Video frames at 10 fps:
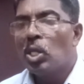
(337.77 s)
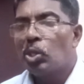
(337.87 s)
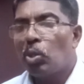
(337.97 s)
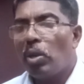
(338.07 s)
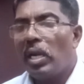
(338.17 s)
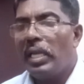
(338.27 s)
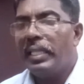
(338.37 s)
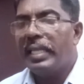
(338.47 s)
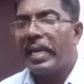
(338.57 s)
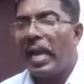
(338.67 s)

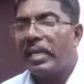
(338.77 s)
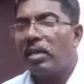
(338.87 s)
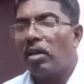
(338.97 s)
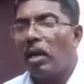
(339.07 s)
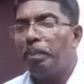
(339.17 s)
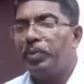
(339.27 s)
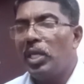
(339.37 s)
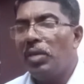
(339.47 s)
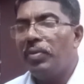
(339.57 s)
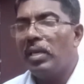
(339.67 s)
Surely the hacker of
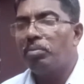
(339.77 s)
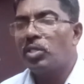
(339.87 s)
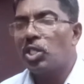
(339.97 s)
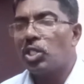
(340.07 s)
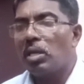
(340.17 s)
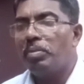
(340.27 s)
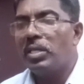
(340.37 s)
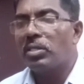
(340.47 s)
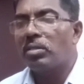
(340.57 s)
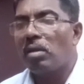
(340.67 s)
EVM system
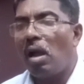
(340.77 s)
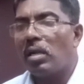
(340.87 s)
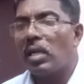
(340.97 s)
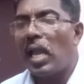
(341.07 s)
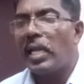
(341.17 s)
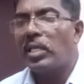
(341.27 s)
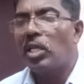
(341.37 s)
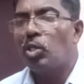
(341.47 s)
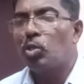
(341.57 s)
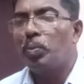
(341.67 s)
is not
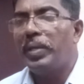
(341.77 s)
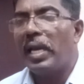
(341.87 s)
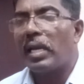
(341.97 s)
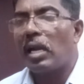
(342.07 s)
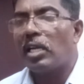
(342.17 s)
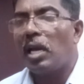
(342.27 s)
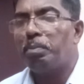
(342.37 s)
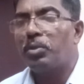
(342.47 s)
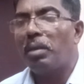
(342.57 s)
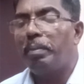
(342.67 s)
likely to be a
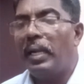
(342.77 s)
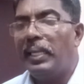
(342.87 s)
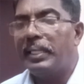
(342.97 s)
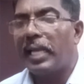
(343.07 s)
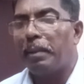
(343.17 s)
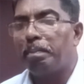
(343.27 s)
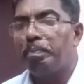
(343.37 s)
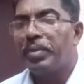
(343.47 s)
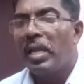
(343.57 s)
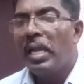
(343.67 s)
run-of-the-mill type.
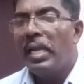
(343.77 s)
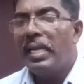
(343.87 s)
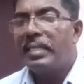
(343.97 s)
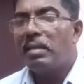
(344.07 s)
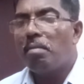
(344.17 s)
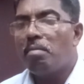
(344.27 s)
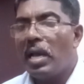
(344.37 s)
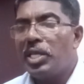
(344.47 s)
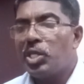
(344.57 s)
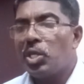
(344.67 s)
It is a
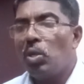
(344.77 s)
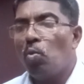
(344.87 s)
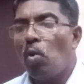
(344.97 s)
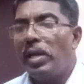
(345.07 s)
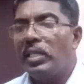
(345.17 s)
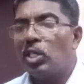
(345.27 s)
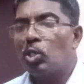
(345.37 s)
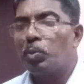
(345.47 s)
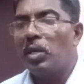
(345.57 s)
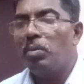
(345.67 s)
mystery why the
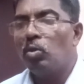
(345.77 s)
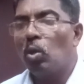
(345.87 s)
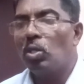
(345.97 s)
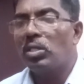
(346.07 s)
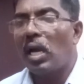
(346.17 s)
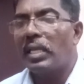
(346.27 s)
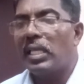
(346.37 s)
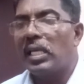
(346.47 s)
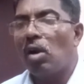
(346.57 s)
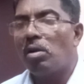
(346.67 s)
Supreme Court or
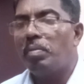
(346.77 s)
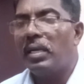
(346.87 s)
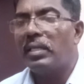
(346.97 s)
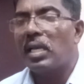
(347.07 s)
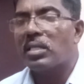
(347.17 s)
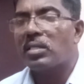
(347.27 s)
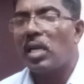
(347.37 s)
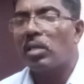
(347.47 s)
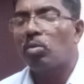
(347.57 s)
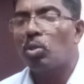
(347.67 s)
the government does
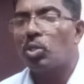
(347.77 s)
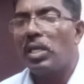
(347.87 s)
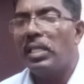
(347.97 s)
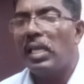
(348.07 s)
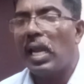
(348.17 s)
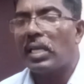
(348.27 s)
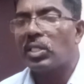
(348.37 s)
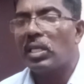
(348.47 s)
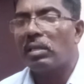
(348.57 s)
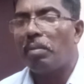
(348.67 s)
not question the
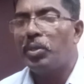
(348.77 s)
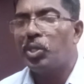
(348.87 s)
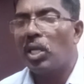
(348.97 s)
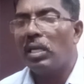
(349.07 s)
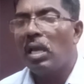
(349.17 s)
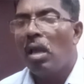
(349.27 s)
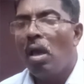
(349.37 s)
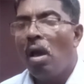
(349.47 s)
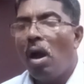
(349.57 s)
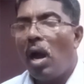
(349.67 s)
election commission
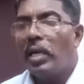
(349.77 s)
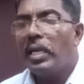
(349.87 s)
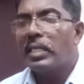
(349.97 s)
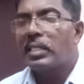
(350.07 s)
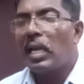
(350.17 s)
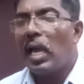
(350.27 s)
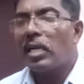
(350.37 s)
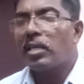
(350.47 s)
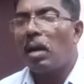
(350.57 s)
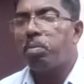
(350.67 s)
on its
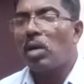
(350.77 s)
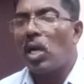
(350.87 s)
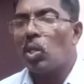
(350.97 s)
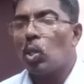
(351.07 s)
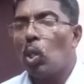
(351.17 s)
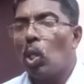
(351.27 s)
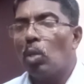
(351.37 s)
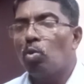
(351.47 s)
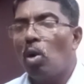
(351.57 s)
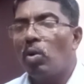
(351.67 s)
lack of
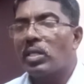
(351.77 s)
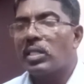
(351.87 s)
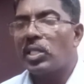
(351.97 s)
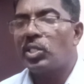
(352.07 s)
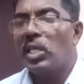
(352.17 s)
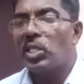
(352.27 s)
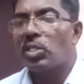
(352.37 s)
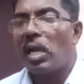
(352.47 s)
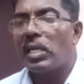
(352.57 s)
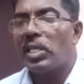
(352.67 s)
controller over such a
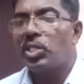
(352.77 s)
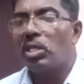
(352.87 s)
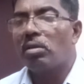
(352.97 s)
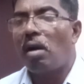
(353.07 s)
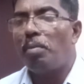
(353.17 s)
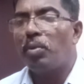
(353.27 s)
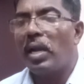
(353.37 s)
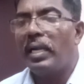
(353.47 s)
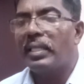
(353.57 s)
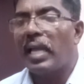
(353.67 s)
strategic
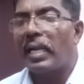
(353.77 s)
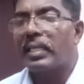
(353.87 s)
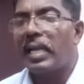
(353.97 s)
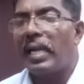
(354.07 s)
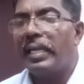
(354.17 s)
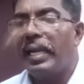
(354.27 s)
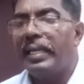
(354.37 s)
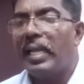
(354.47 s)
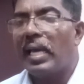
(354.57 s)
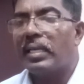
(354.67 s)
component that can
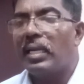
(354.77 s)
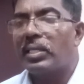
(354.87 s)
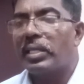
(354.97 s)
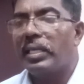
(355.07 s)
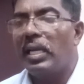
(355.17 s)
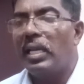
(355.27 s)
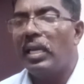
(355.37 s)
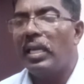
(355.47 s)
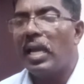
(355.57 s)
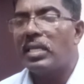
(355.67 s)
entangle
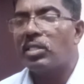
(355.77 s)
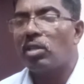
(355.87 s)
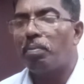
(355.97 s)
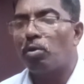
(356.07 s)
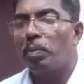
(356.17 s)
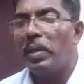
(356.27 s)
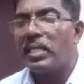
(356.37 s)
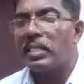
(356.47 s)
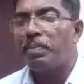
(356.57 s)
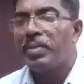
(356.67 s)
trillions of
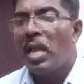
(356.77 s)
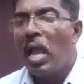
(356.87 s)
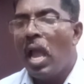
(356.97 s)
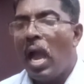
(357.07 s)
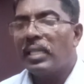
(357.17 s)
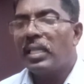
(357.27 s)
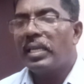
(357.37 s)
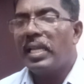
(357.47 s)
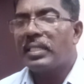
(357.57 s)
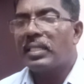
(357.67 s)
rupees and
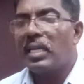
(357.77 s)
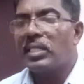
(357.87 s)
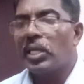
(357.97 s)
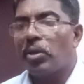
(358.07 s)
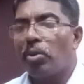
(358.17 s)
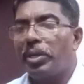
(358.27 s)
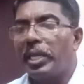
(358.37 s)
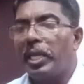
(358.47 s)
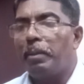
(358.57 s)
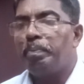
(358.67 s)
the national
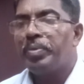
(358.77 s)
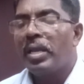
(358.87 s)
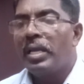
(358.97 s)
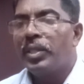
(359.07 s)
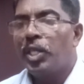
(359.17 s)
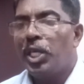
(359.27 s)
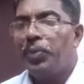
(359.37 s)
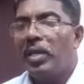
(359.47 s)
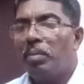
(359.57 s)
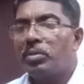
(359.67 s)
security.
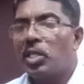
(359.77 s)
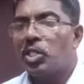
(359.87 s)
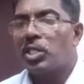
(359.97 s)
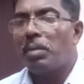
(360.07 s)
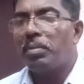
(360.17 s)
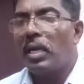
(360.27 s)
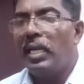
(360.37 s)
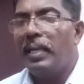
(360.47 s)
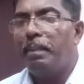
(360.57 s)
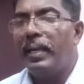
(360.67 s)
The EVM system
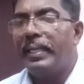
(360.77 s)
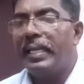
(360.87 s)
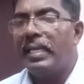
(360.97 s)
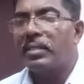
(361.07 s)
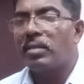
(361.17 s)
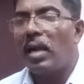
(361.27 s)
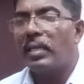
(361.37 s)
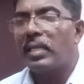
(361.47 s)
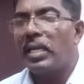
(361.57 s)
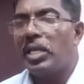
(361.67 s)
reliability is
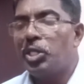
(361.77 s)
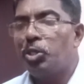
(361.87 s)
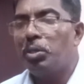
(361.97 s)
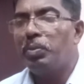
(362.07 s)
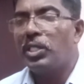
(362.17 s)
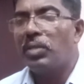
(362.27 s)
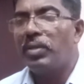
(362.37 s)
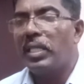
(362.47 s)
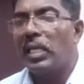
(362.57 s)
not an issue between